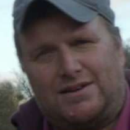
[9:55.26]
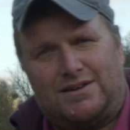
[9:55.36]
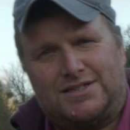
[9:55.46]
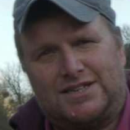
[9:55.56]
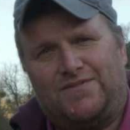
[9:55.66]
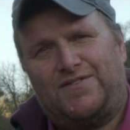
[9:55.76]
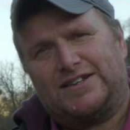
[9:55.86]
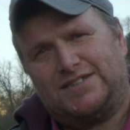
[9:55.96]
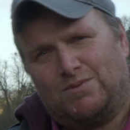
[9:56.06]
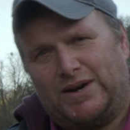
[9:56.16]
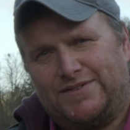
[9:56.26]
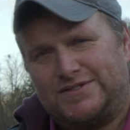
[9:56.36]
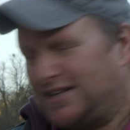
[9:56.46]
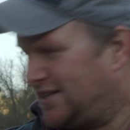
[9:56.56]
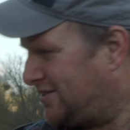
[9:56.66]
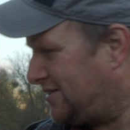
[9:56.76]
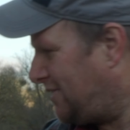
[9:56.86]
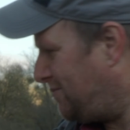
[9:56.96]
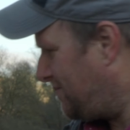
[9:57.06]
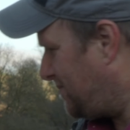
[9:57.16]
it's an emphatic way of saying the
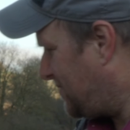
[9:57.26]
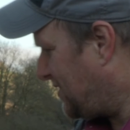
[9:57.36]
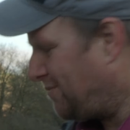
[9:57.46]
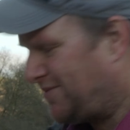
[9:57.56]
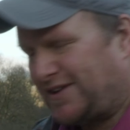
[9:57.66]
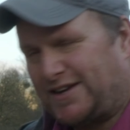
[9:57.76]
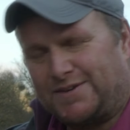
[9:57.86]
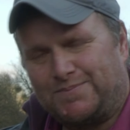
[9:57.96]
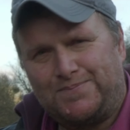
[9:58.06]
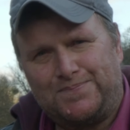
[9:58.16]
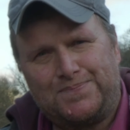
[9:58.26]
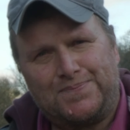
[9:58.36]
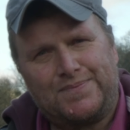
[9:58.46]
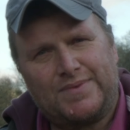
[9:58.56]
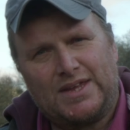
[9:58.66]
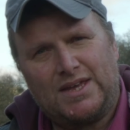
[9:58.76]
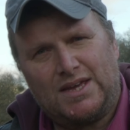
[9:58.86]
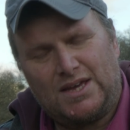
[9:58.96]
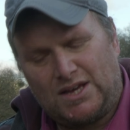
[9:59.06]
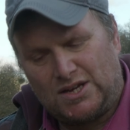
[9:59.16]
same thing.
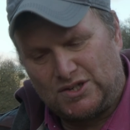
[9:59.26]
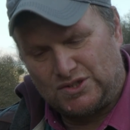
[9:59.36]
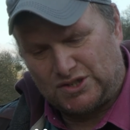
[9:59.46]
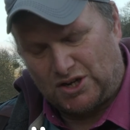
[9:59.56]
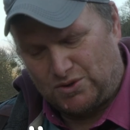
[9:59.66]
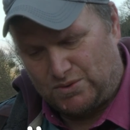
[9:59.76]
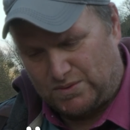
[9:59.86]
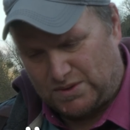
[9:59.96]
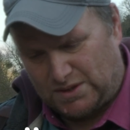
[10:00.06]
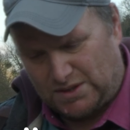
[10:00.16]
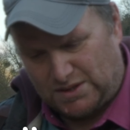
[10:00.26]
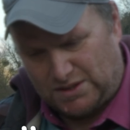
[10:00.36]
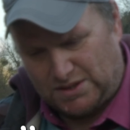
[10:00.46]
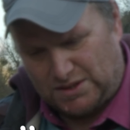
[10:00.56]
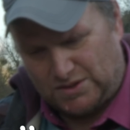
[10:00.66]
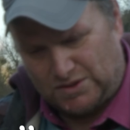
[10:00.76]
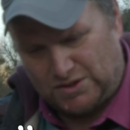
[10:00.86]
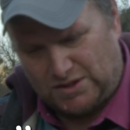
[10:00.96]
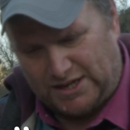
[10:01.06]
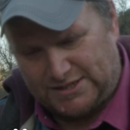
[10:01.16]
So
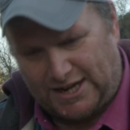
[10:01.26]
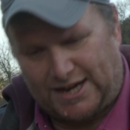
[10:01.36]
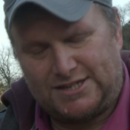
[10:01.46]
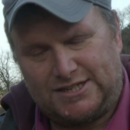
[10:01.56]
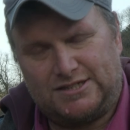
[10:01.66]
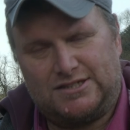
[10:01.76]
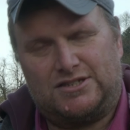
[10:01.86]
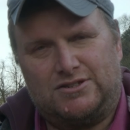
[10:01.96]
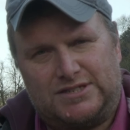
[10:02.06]
it's handy that the 2